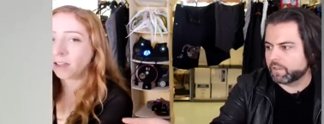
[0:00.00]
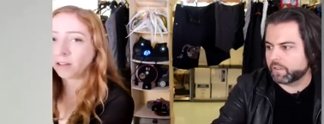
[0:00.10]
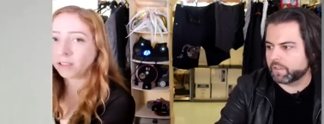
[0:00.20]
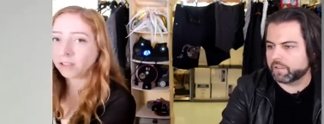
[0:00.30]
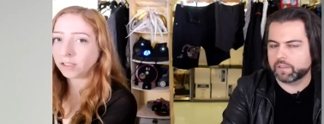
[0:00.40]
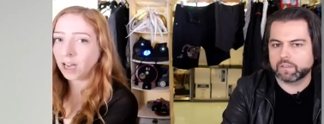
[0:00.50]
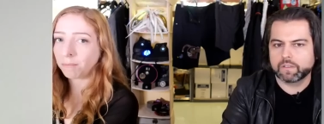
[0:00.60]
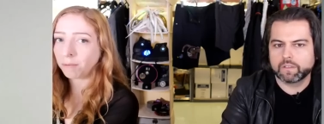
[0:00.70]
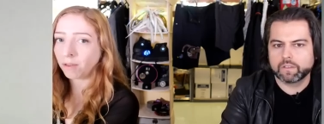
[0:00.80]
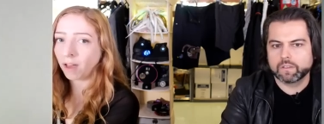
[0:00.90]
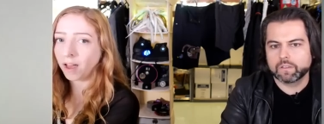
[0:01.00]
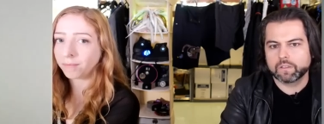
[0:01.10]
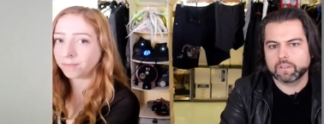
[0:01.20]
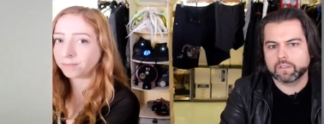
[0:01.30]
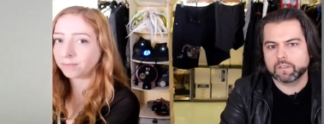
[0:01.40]
Speaker 1: thing can do depth
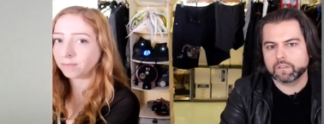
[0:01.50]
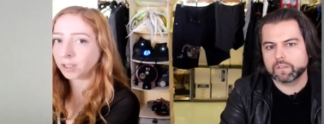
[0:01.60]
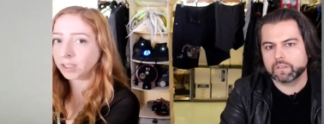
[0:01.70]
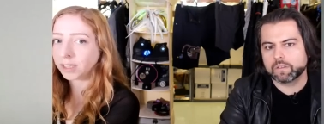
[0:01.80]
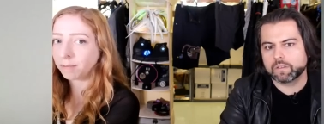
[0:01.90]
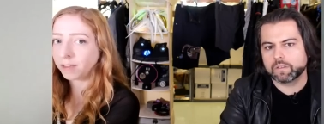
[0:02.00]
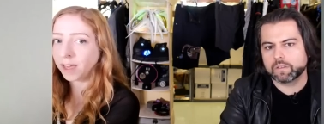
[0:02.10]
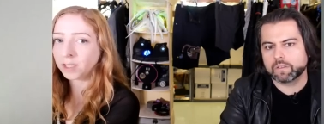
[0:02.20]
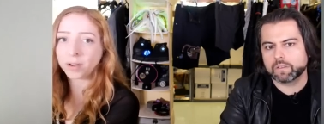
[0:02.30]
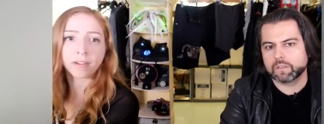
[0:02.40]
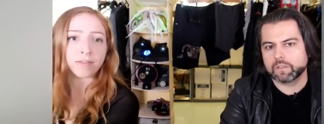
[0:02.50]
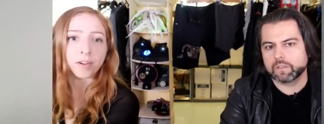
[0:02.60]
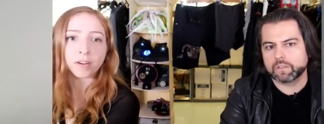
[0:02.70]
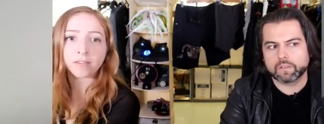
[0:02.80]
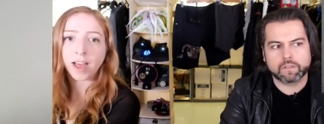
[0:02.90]
um, with the depth gauge. We have a
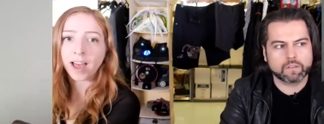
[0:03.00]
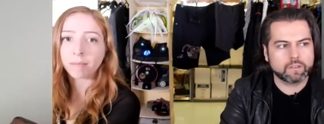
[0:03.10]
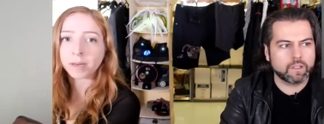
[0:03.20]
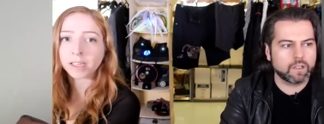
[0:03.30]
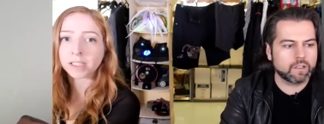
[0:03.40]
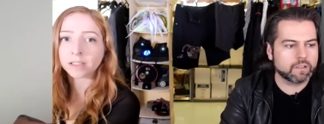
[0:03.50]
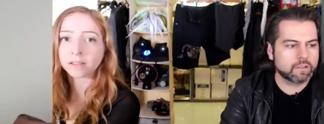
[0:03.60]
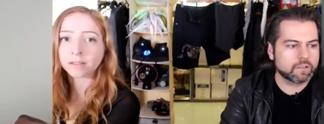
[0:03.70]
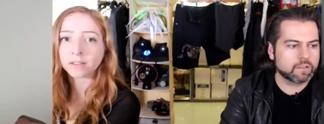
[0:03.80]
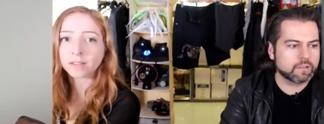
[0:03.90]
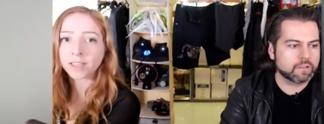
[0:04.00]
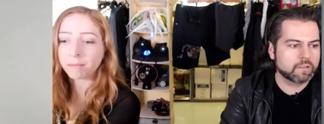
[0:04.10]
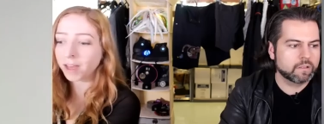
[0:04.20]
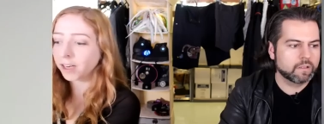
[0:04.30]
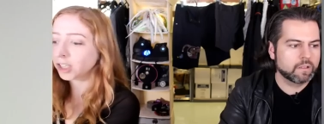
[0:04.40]
photo of that happening yeah. too. Depth
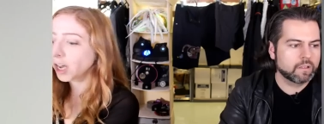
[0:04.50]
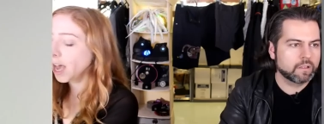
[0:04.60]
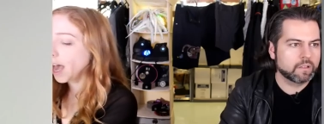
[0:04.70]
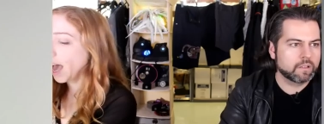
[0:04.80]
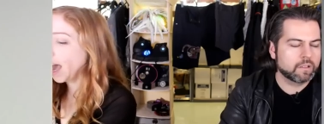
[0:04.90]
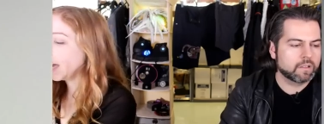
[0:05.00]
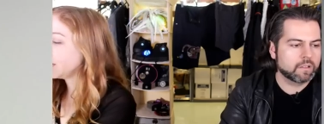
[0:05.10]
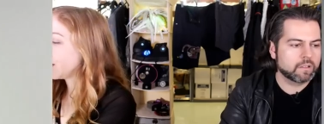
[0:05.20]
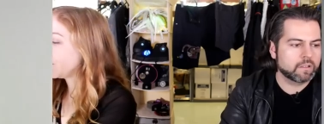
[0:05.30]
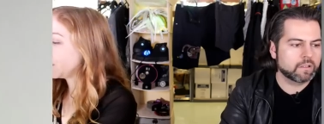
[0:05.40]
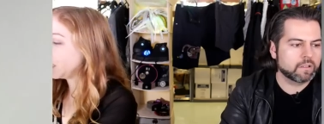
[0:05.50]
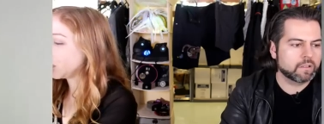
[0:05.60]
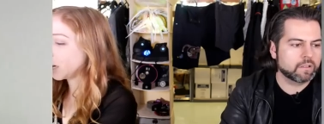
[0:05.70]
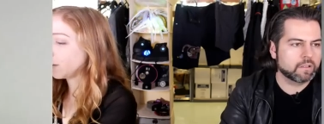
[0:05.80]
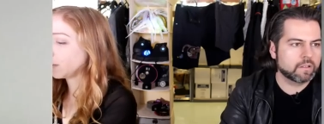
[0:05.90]
gauge. And um, in
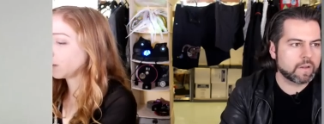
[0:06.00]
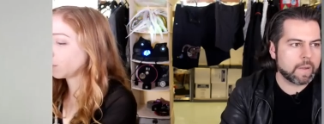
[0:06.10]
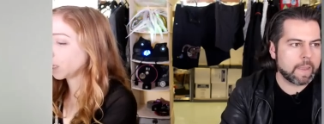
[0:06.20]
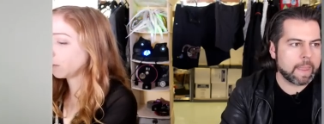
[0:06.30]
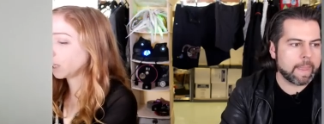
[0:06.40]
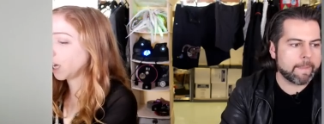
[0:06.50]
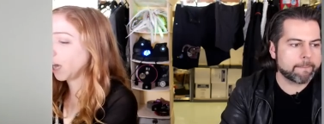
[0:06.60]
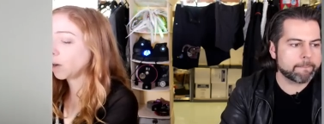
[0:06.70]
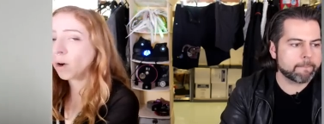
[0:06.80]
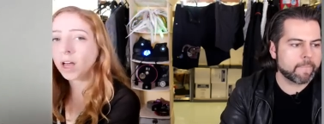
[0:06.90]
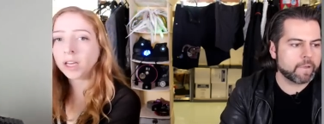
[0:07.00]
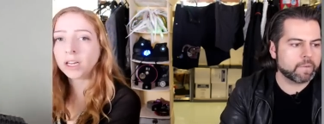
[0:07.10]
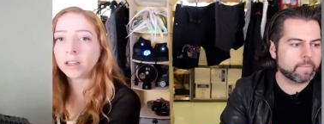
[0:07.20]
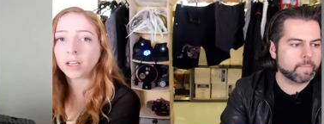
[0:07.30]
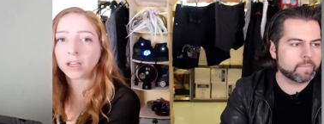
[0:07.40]
general, they're really, really high quality.
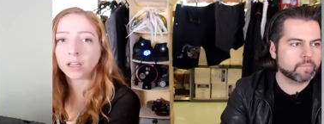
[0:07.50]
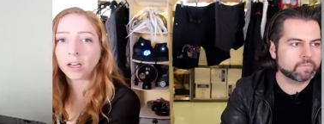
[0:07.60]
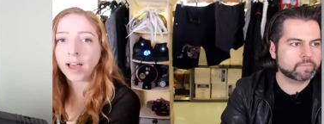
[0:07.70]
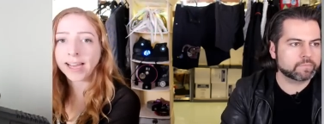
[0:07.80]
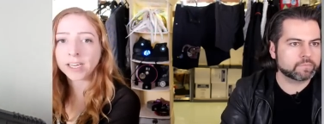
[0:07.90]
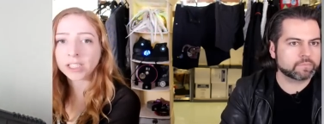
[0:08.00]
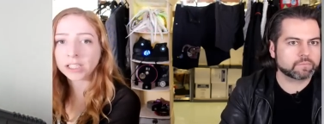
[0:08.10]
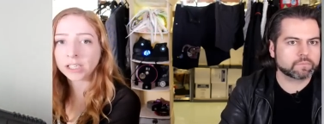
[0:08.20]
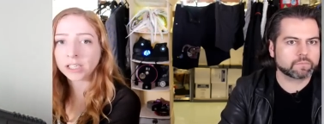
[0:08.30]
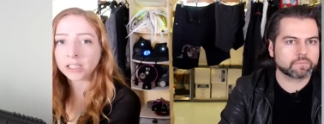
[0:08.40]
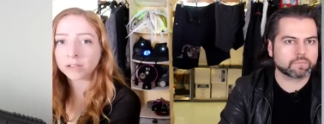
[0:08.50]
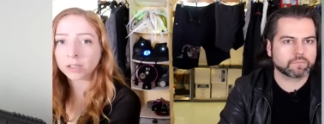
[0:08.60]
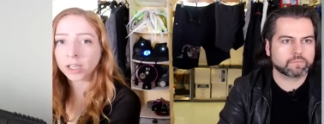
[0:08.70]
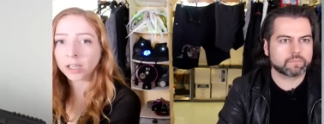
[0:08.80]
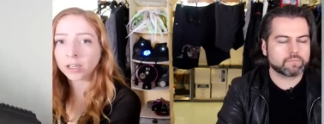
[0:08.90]
The accuracy is really
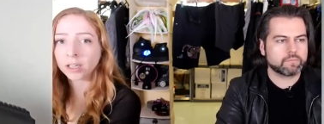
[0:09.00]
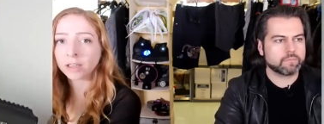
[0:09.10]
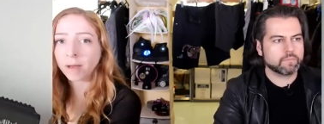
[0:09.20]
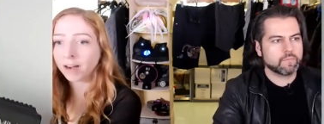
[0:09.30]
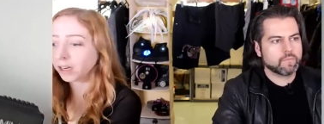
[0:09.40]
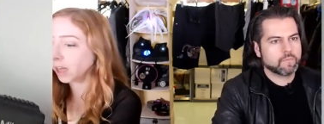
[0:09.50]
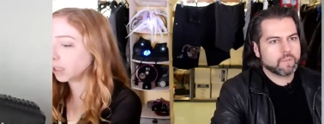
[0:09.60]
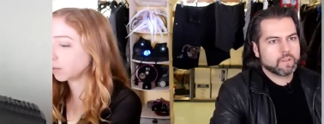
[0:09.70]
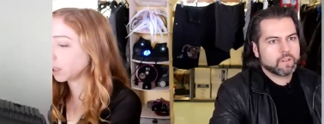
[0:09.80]
good. The battery lasts a really